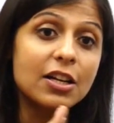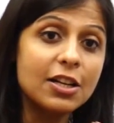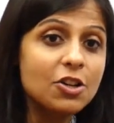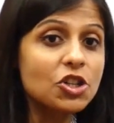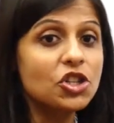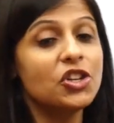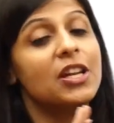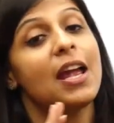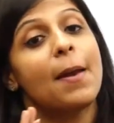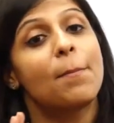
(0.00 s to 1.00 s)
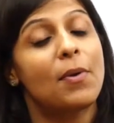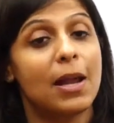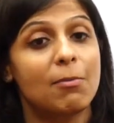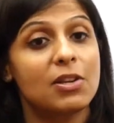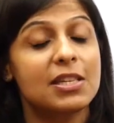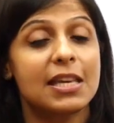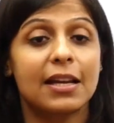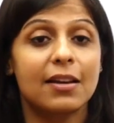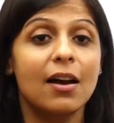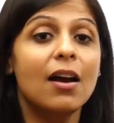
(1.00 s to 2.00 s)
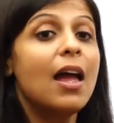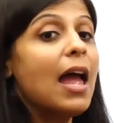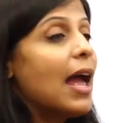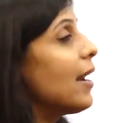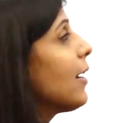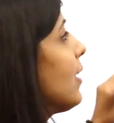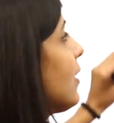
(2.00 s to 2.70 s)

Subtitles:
tertiary and primary sector. And